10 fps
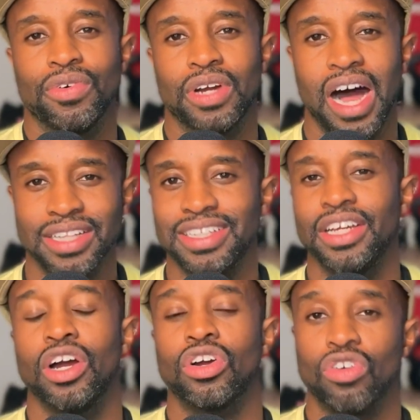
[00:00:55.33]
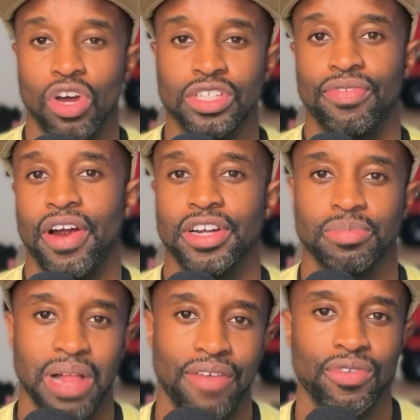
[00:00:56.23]
content across various
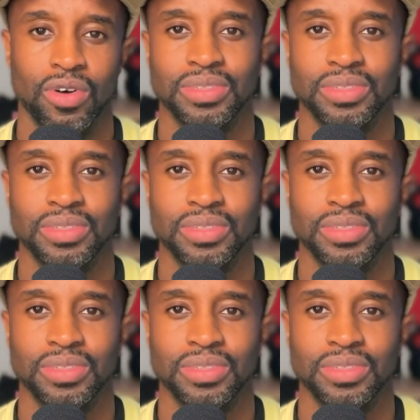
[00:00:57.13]
platforms.